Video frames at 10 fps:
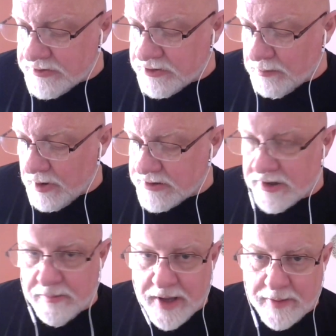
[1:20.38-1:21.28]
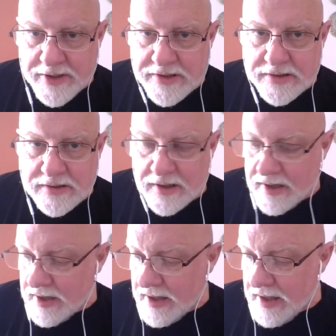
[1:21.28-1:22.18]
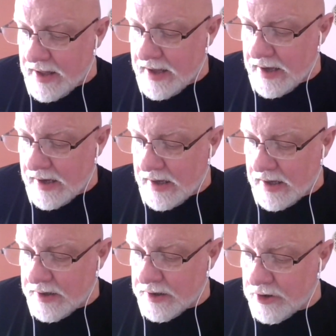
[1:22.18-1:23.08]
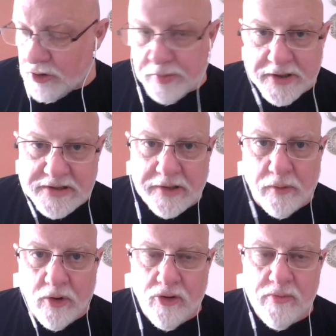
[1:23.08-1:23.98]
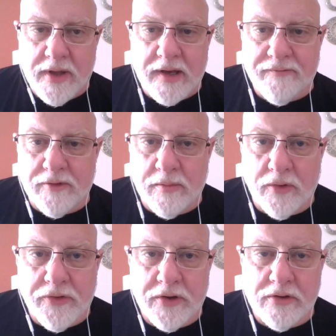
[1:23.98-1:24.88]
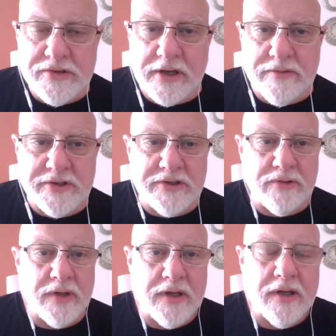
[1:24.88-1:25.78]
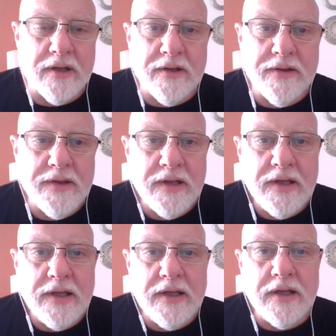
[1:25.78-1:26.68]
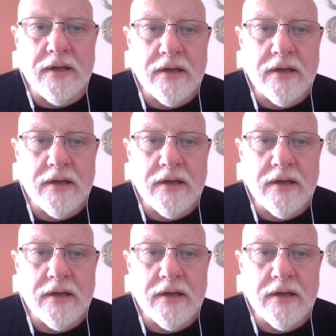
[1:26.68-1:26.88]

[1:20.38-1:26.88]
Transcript: doing March of the Mammoths and No Place Like Rome, and for both of those I was doing the